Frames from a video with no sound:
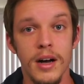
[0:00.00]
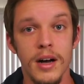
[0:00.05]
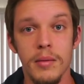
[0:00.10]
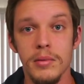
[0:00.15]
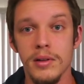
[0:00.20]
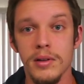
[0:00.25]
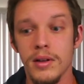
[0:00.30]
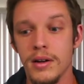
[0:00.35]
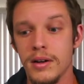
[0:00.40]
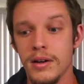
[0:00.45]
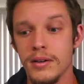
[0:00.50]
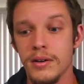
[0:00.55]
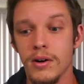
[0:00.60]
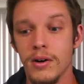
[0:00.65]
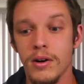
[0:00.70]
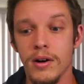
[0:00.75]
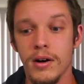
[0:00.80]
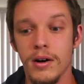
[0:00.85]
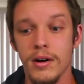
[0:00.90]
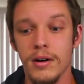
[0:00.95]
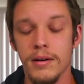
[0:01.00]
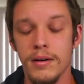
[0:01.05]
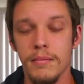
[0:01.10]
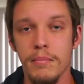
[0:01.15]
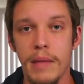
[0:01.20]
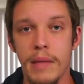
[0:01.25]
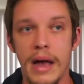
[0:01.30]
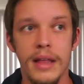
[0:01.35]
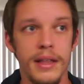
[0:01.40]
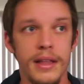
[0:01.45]
Gamelan are
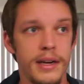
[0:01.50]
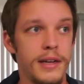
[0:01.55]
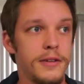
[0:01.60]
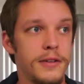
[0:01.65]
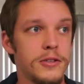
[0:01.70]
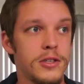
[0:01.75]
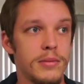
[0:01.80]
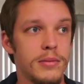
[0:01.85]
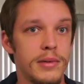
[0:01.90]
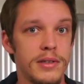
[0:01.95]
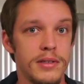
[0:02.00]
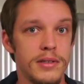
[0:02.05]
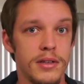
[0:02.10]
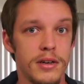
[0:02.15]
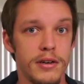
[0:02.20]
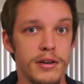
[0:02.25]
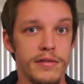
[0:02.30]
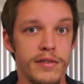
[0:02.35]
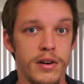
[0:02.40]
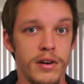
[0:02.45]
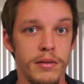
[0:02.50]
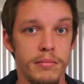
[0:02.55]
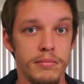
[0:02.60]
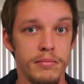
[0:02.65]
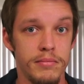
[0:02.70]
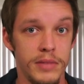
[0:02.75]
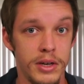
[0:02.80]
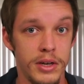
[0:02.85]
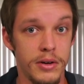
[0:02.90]
mallet instruments that are from,